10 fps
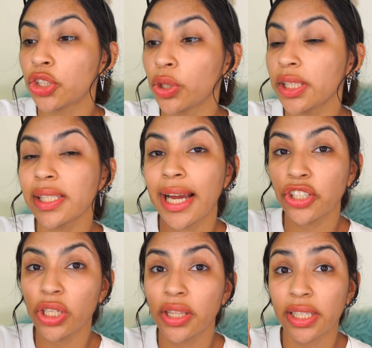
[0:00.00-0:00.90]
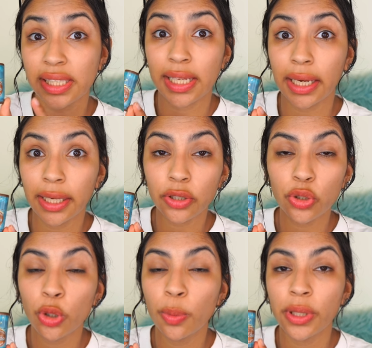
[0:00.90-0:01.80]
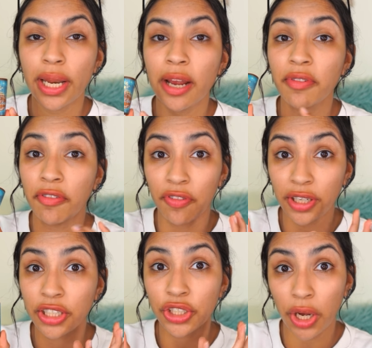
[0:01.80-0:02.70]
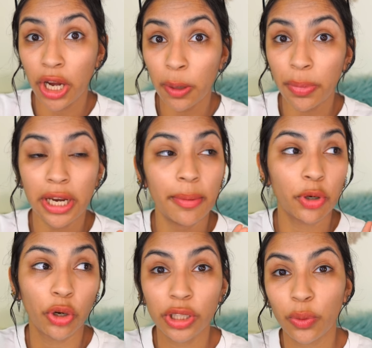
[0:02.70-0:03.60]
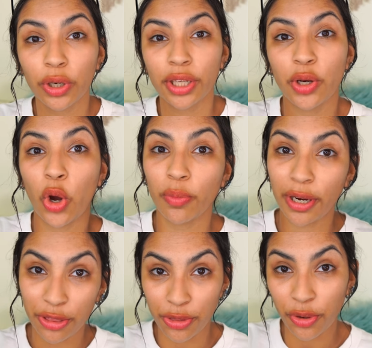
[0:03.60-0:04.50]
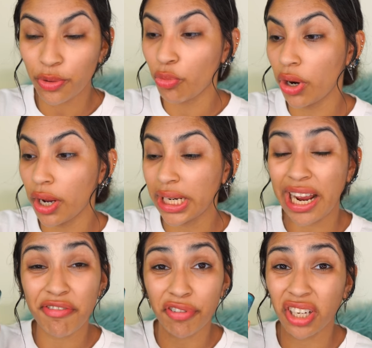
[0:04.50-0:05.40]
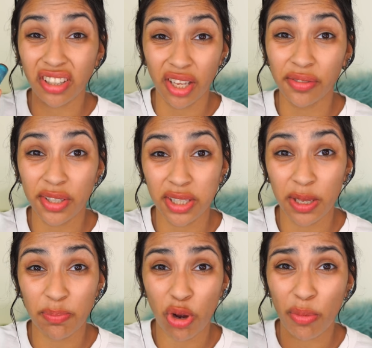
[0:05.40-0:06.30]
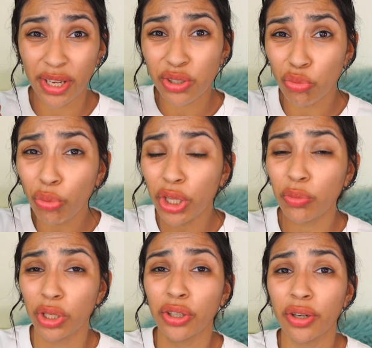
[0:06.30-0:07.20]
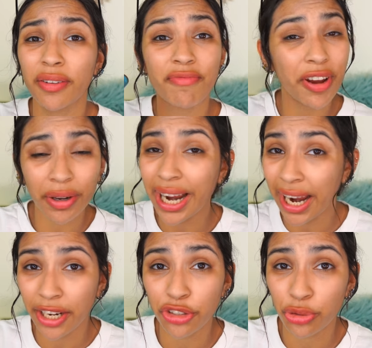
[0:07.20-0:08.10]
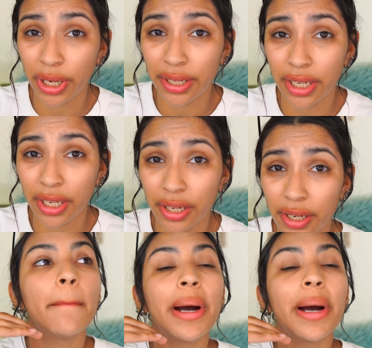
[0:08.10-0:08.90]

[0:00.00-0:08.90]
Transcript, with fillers: So this is actually the second tube that I've finished up and I'm currently working on my third one. I freaking love this lip balm. It's really, really good, very hydrating.